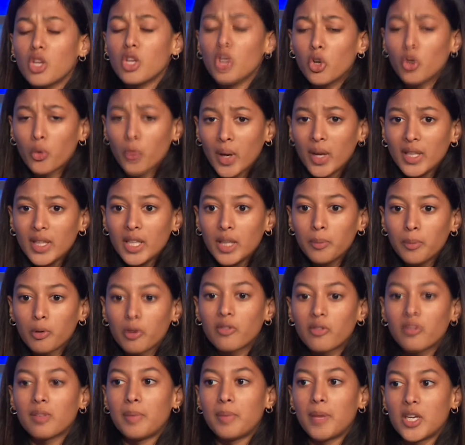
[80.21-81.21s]
greatly improves
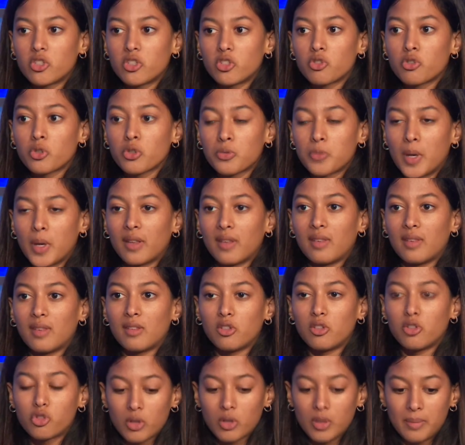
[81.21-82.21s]
the patient's responses to
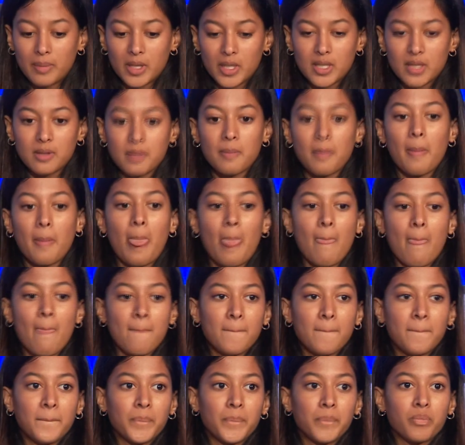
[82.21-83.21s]
treatment
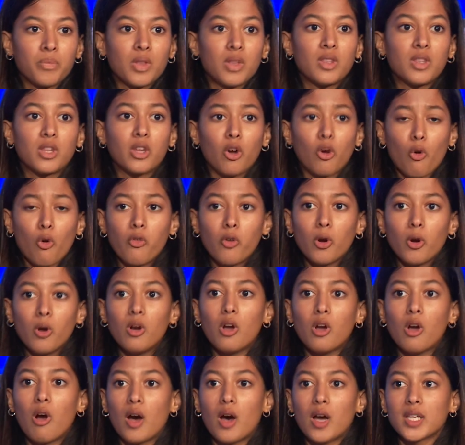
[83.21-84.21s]
the overall
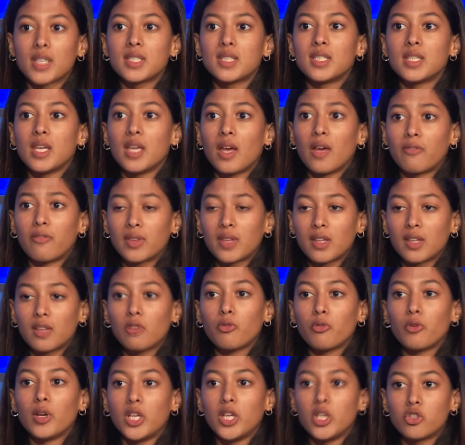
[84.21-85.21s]
cost of
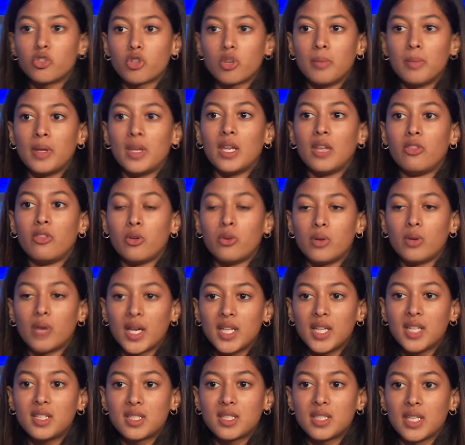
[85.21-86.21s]
schizophrenia treatment in the
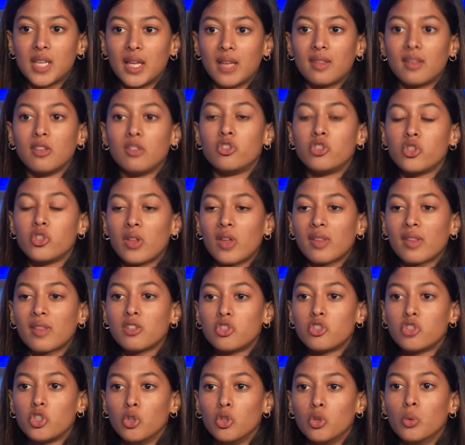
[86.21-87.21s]
United States in
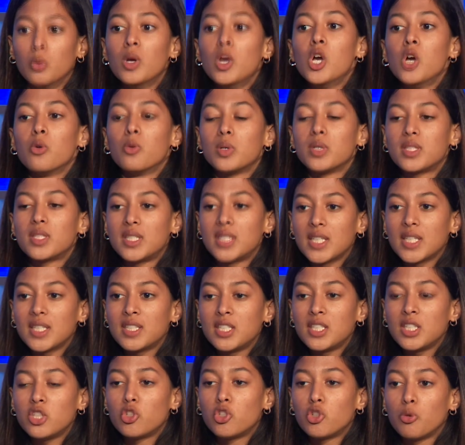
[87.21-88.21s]
2002 was
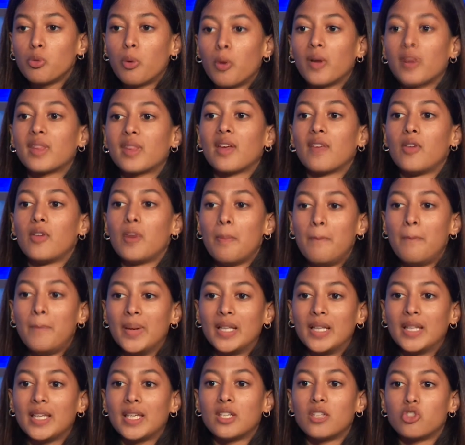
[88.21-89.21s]
$62.7
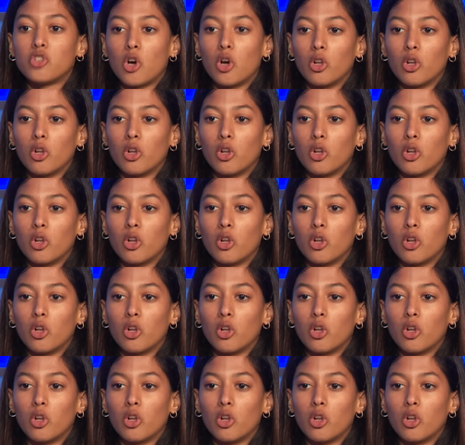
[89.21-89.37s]
billion,